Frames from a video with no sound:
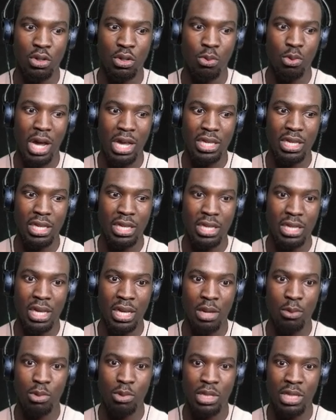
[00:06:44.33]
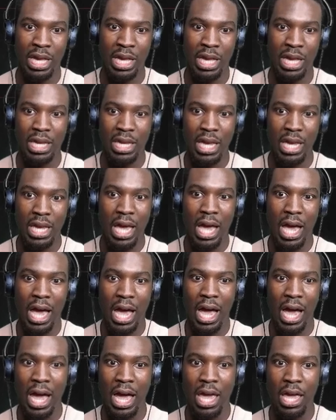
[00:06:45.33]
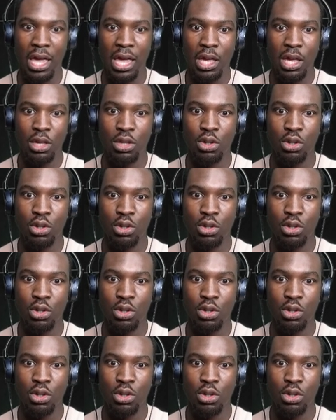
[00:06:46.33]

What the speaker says: So what I did here was that I